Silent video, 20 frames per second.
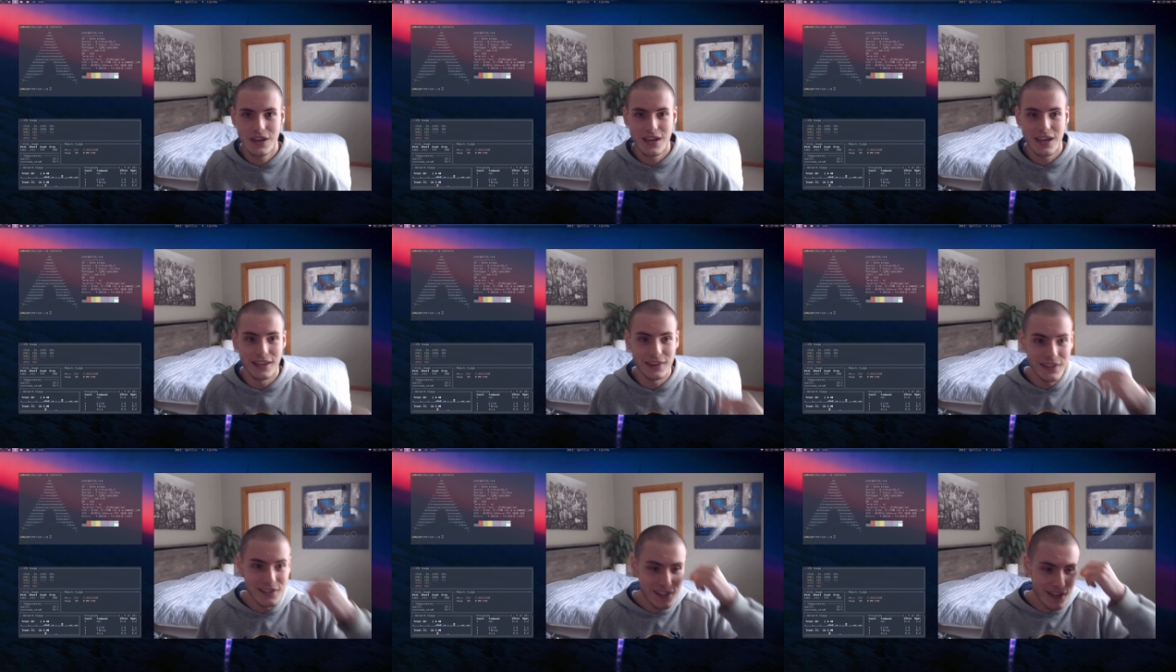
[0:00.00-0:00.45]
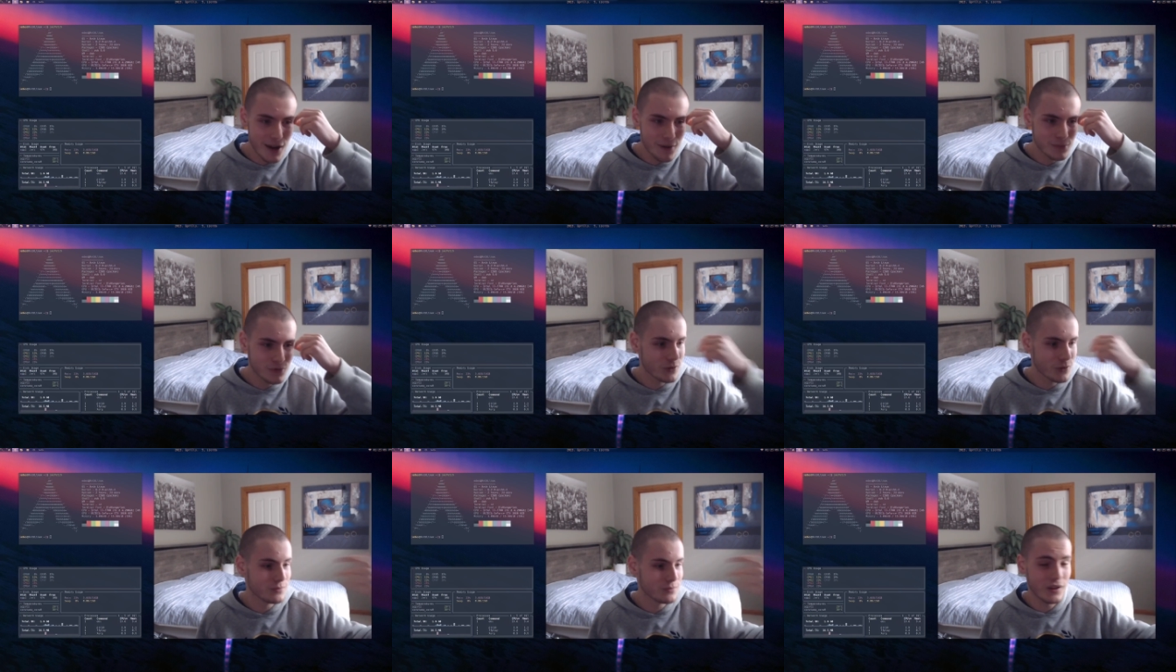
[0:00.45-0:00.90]
And this
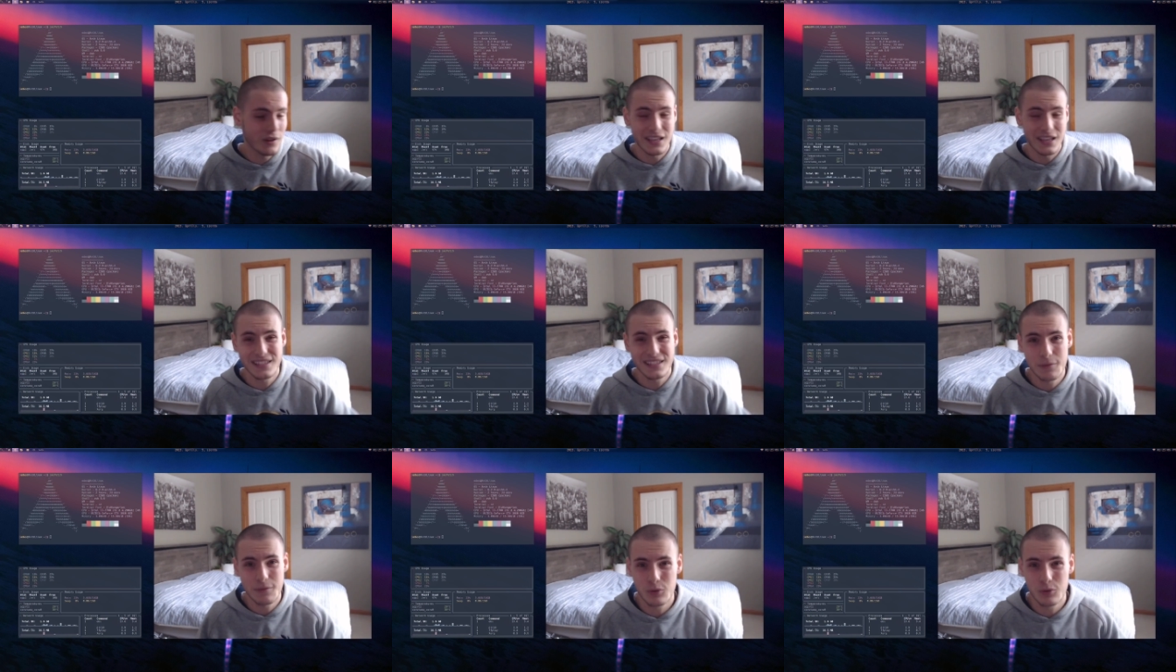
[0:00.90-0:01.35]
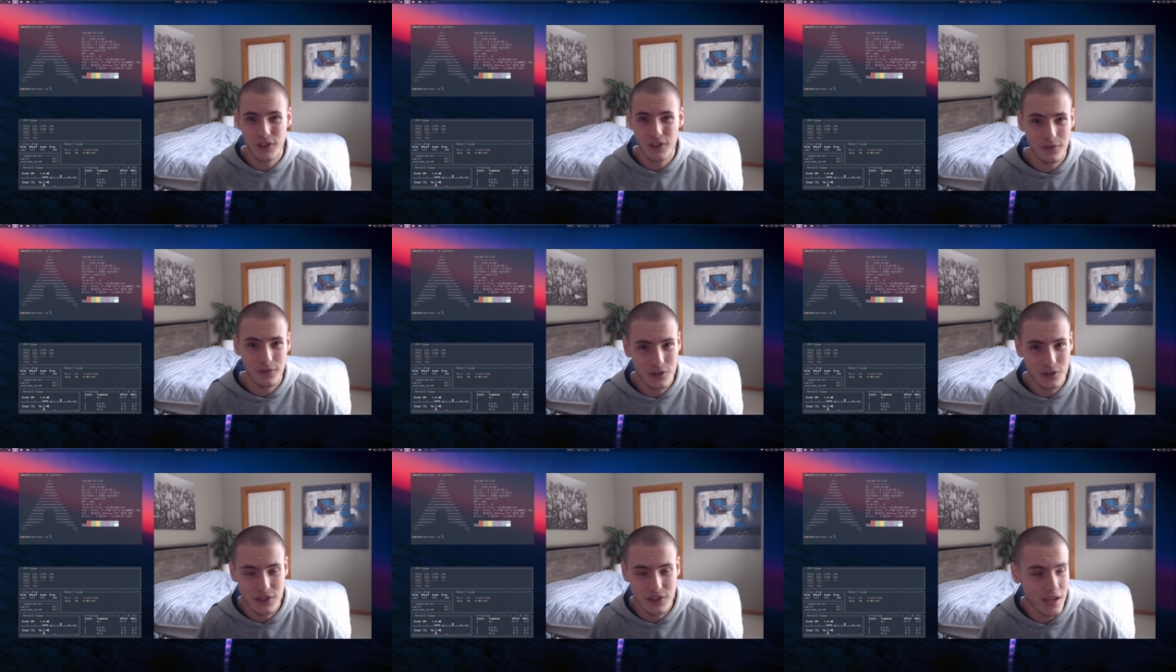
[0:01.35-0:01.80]
comes from like simple
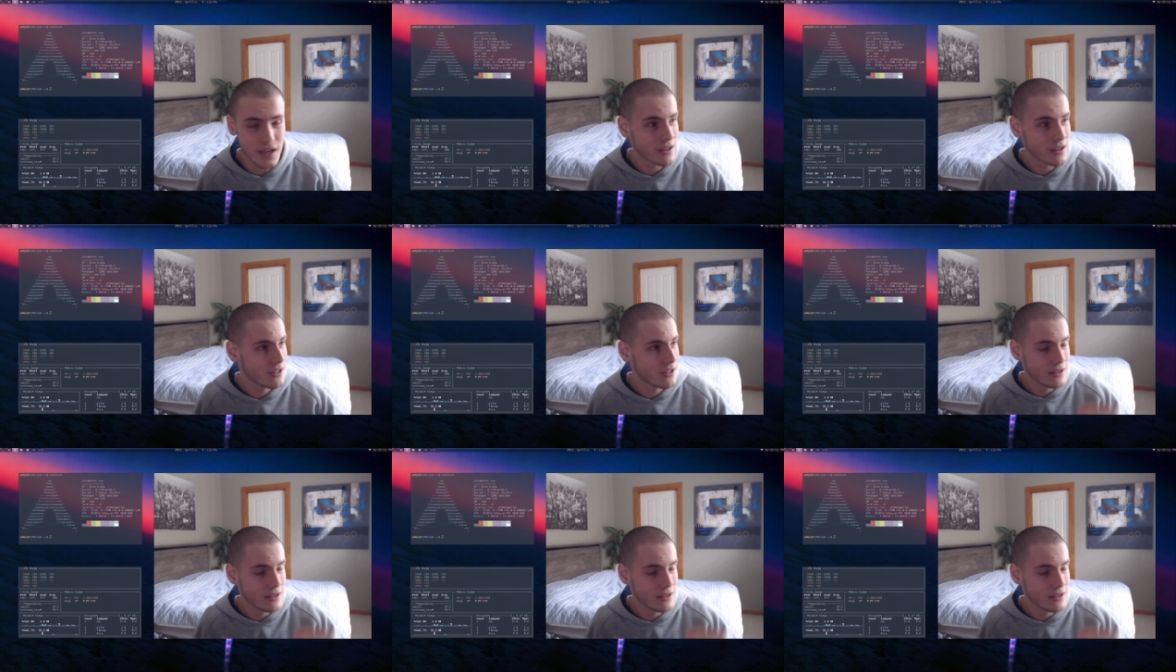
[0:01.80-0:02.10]
stuff, just like